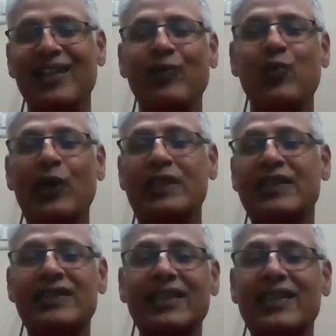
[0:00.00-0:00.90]

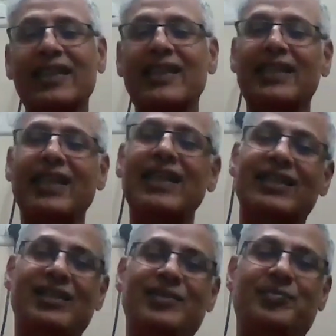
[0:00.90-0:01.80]
influences and things like
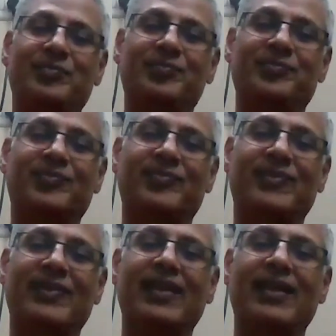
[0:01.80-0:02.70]
that.
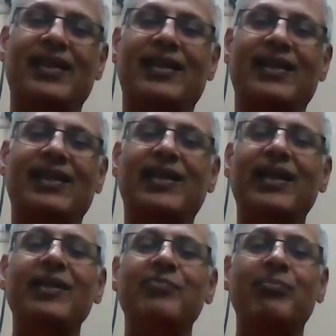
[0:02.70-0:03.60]

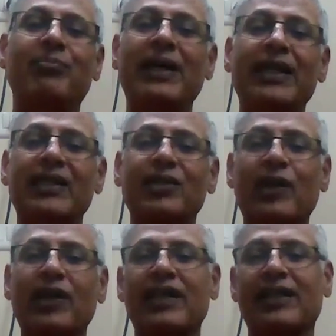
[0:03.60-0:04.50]
Really, merit is
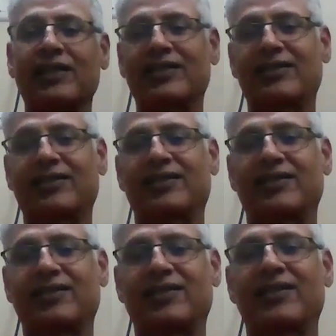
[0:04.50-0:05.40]
working.
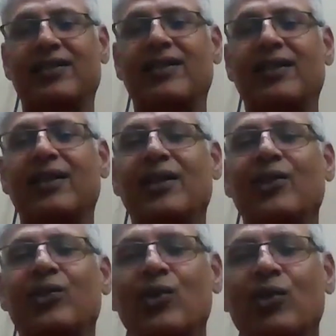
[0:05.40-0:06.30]

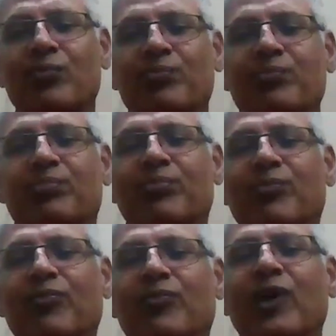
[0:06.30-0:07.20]
So
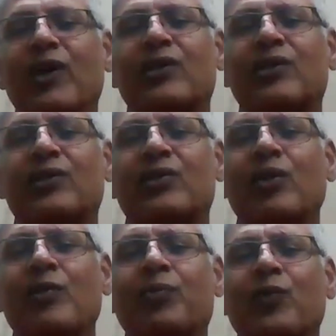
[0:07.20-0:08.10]
work
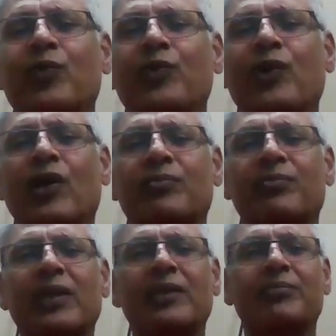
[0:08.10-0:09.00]
to improve
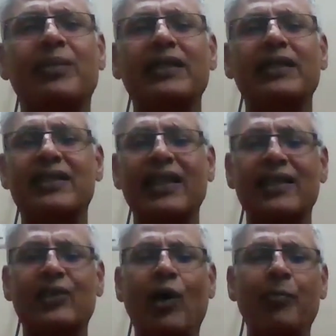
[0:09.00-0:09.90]
your
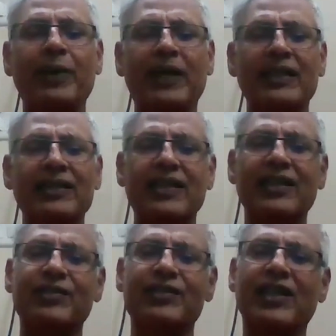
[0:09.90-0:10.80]
basic
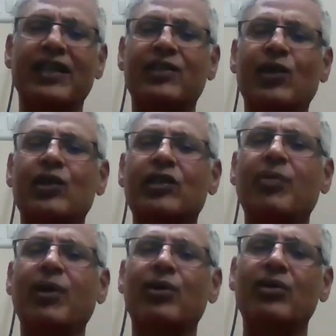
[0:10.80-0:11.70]
competencies which I talked
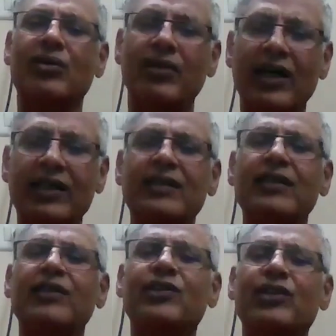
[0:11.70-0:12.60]
about, and
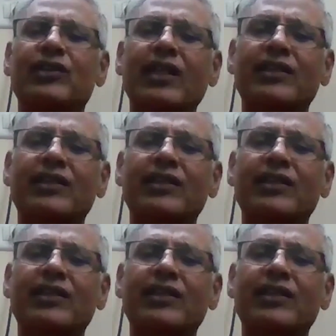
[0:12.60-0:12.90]
your